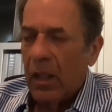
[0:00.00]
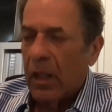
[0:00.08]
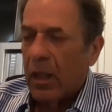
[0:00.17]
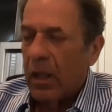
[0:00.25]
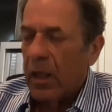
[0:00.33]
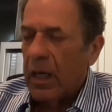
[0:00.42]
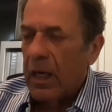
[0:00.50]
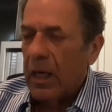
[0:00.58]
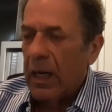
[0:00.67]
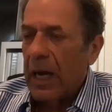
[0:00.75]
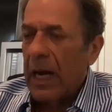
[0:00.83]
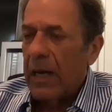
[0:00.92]

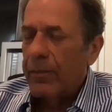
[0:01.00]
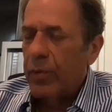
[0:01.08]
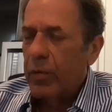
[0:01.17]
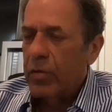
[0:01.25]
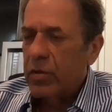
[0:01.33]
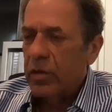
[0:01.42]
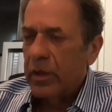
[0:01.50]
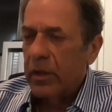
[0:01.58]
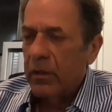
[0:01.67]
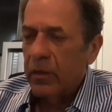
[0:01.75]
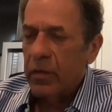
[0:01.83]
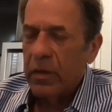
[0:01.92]
I
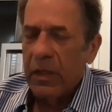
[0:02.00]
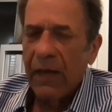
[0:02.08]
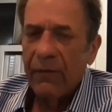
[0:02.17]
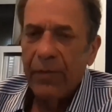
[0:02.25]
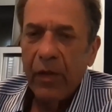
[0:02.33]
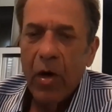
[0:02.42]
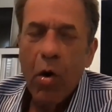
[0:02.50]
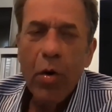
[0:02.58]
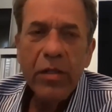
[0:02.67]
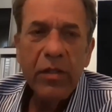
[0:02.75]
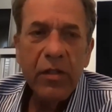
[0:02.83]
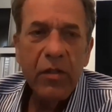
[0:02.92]
personally have been
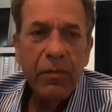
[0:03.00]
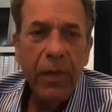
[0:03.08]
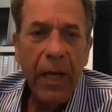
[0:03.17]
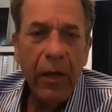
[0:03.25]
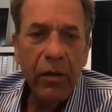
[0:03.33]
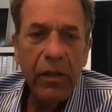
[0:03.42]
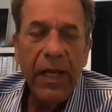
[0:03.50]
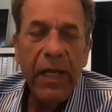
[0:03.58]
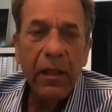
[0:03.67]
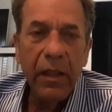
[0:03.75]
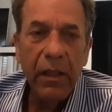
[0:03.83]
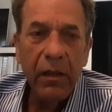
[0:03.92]
always inspired
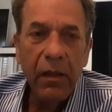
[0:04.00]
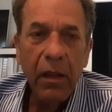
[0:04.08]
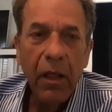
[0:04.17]
daily